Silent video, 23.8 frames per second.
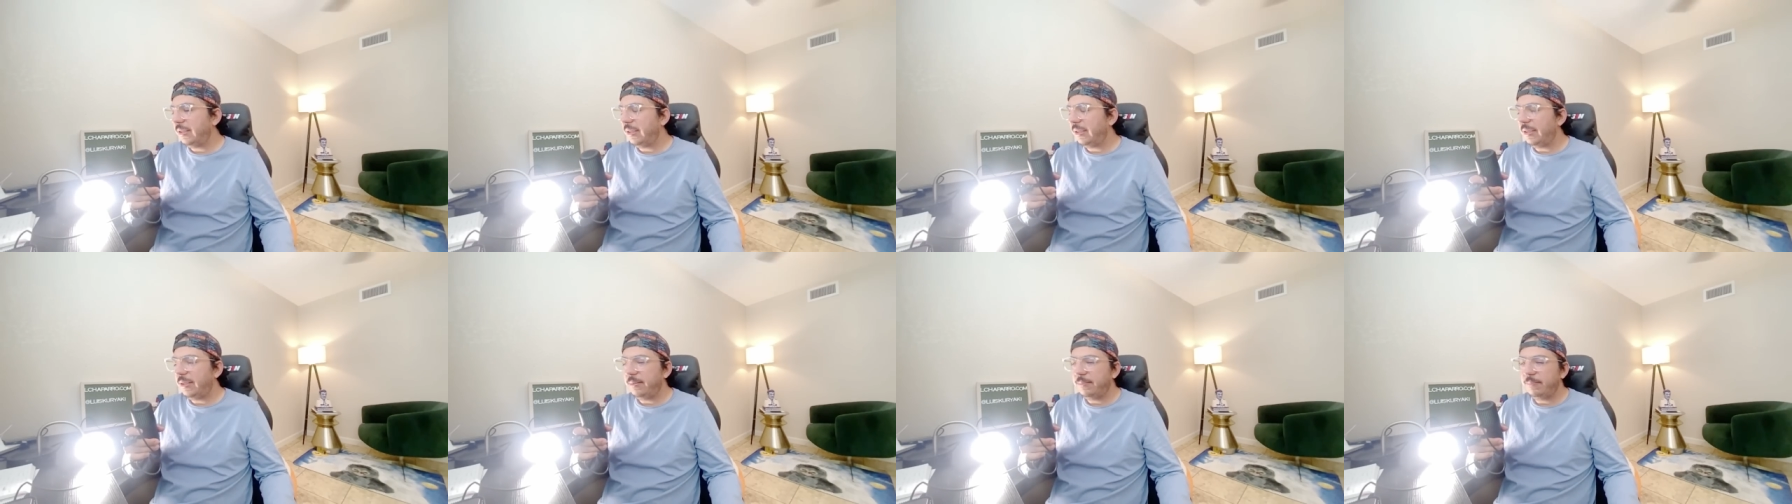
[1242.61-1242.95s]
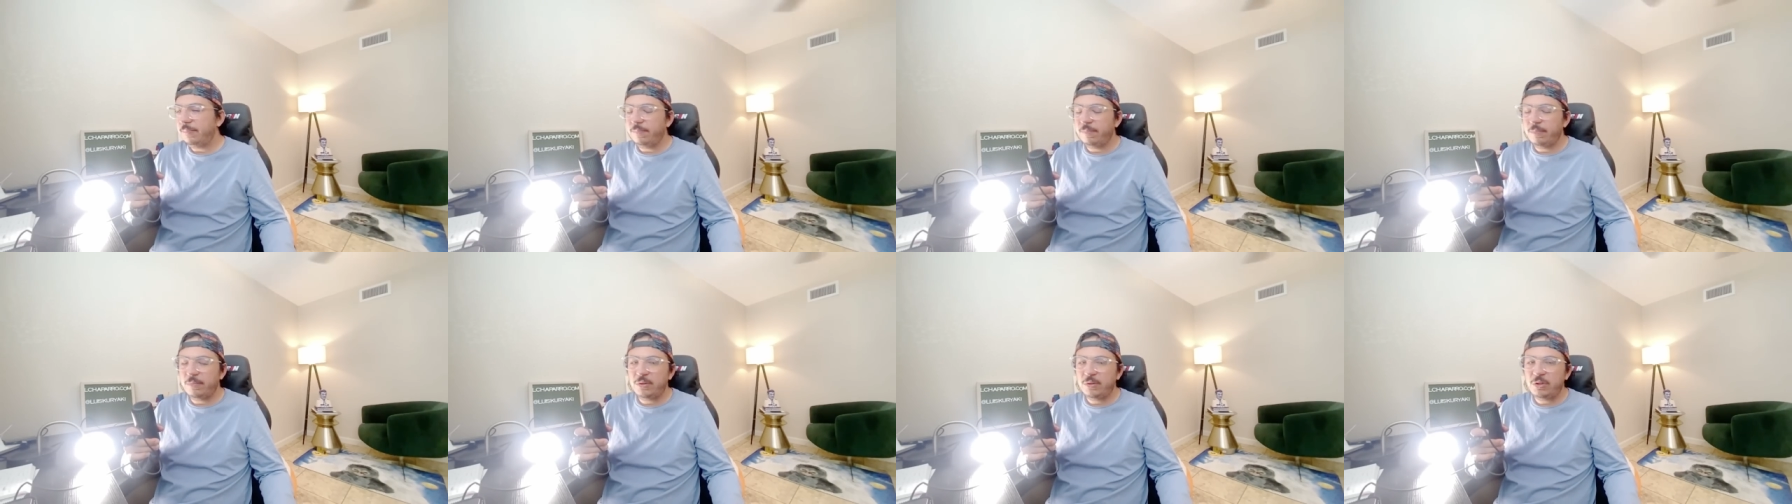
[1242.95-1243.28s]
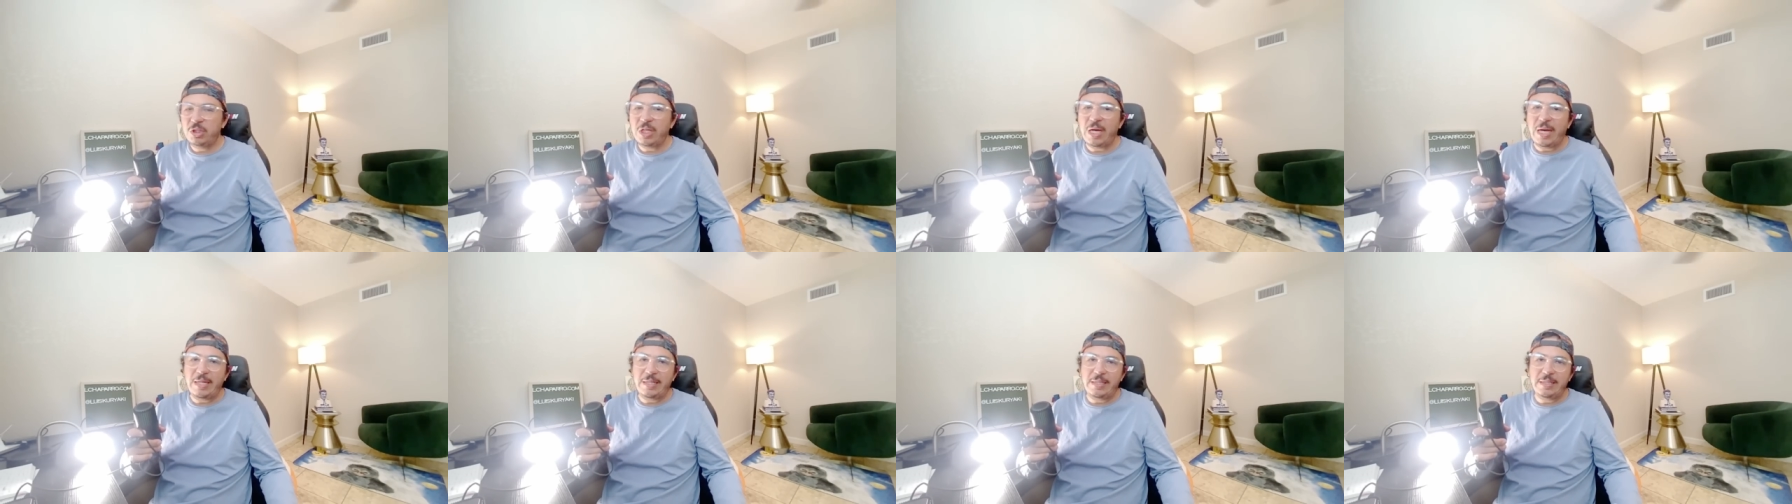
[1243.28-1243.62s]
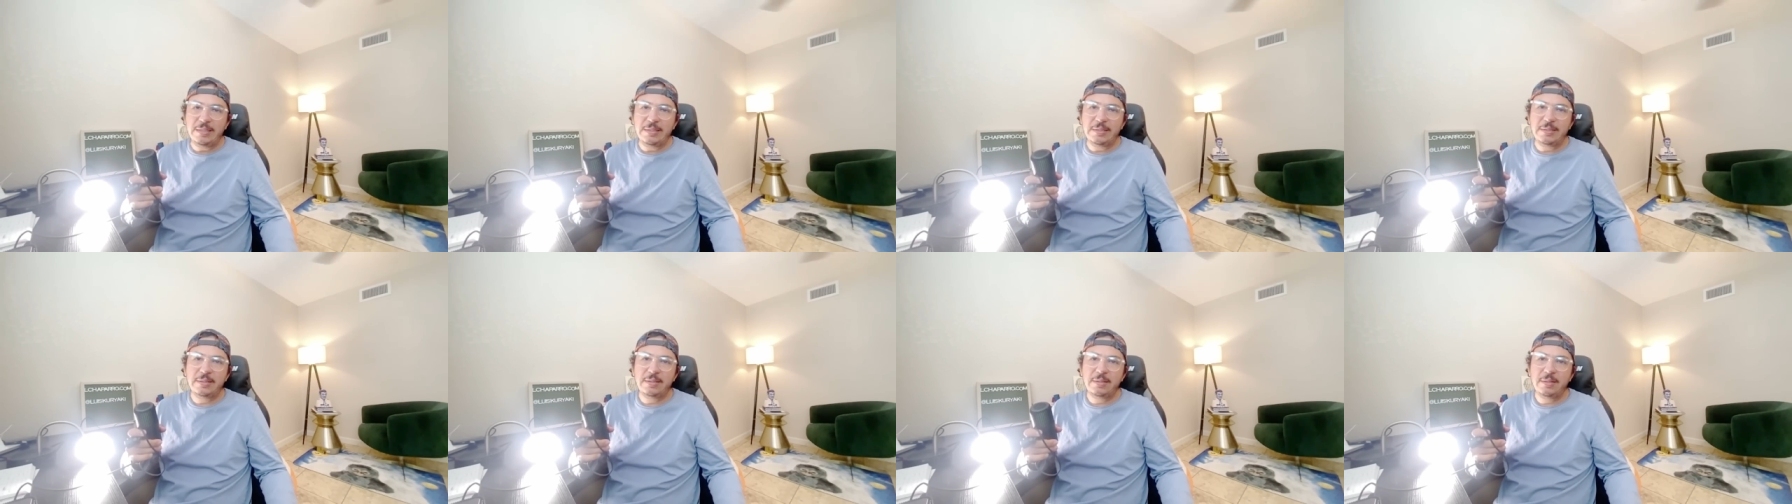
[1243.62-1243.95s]
um,
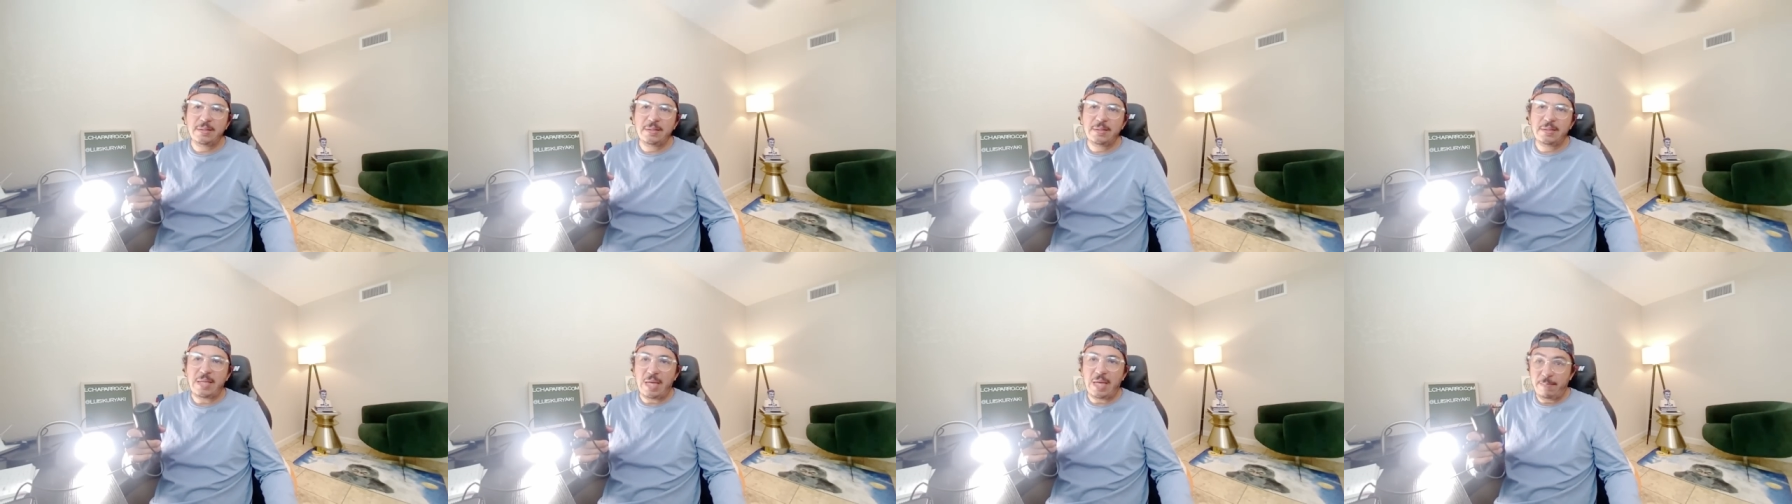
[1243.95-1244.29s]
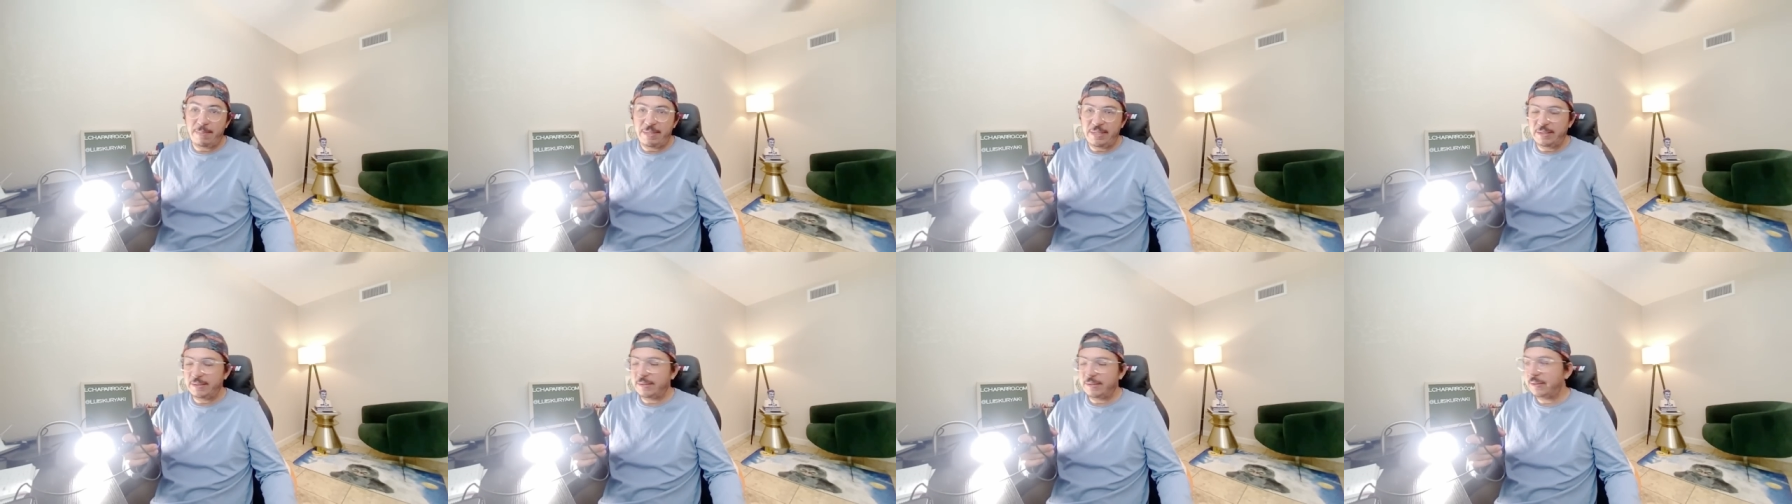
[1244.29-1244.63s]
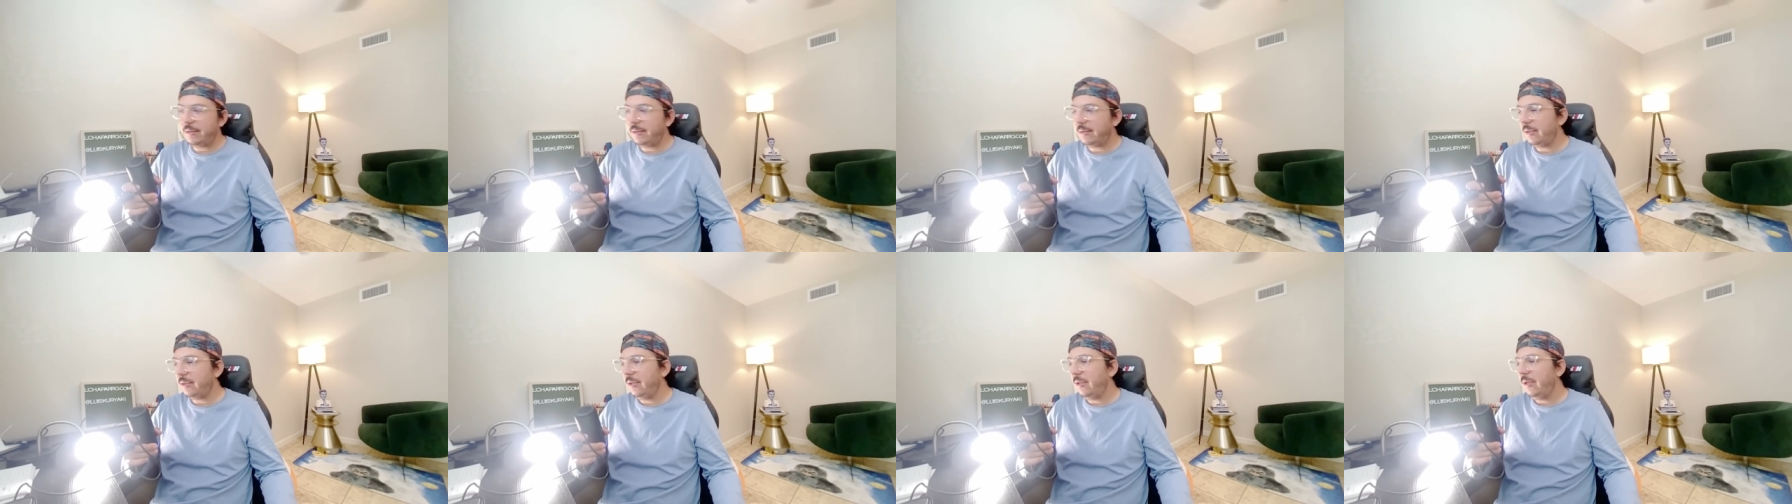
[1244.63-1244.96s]
Chinese chemists,